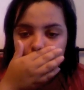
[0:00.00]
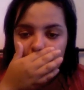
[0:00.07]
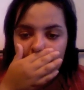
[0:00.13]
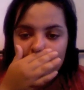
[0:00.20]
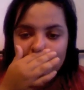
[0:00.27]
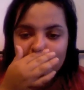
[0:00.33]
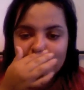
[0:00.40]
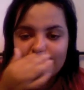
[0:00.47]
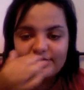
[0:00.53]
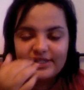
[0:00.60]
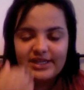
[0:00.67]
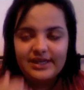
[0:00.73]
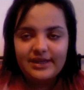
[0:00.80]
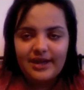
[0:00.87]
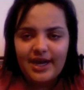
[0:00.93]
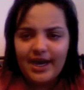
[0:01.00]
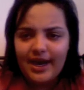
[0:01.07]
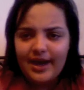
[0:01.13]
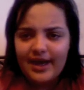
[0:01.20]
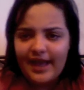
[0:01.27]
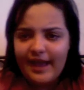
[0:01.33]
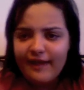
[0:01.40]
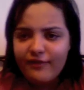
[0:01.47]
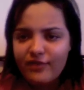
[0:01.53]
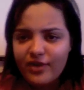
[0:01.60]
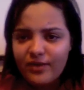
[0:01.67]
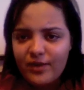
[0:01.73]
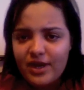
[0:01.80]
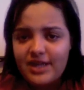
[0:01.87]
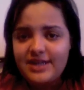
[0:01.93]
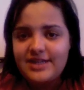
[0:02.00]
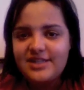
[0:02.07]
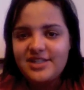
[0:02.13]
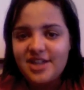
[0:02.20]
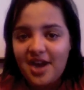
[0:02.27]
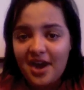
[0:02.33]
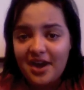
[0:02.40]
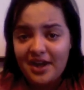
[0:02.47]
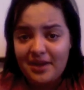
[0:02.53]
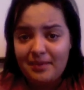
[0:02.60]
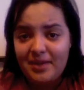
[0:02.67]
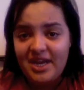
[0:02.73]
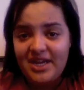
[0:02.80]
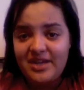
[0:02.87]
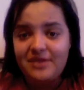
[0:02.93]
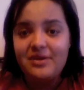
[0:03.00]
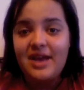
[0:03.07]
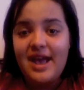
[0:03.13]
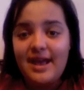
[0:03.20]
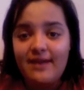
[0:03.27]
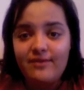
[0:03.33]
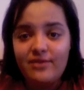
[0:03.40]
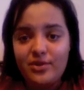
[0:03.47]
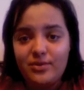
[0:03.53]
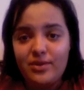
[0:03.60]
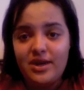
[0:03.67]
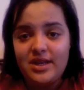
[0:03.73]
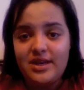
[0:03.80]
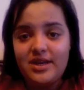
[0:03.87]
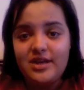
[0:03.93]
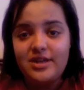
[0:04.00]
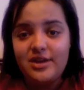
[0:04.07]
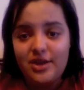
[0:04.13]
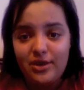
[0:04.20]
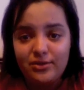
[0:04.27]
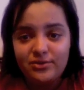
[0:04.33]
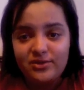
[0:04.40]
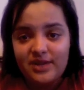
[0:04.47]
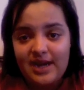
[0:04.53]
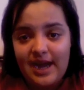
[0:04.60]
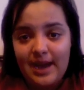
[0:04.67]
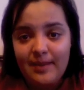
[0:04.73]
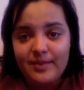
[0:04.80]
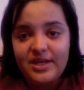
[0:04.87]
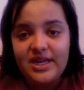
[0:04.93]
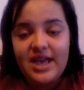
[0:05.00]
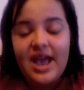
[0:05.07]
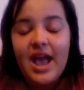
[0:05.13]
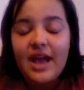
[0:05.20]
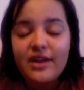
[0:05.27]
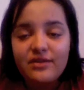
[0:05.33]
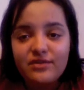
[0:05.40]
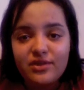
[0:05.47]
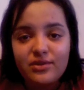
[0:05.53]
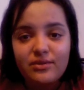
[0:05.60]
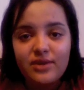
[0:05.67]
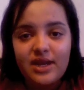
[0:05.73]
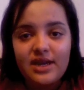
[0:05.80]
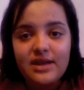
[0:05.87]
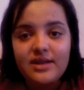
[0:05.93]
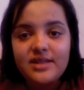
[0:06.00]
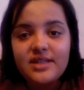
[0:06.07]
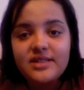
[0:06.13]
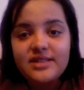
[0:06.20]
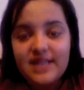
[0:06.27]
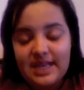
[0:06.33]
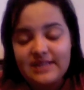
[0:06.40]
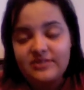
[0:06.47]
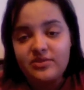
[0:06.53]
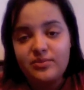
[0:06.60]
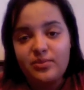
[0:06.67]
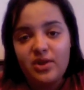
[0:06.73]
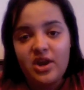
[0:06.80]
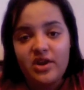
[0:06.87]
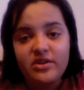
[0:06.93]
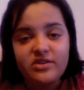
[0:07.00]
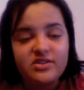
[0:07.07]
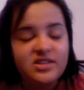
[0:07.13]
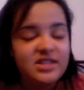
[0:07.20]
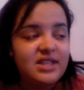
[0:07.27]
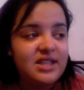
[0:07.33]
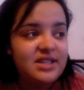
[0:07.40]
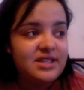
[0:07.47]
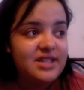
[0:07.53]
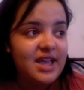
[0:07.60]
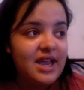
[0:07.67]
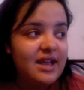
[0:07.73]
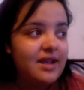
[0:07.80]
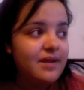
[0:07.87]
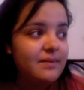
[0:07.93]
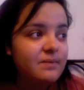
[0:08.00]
And she was like, everyone is talking about you. Everyone knows that happened. Everyone sends their prayers. And it's like,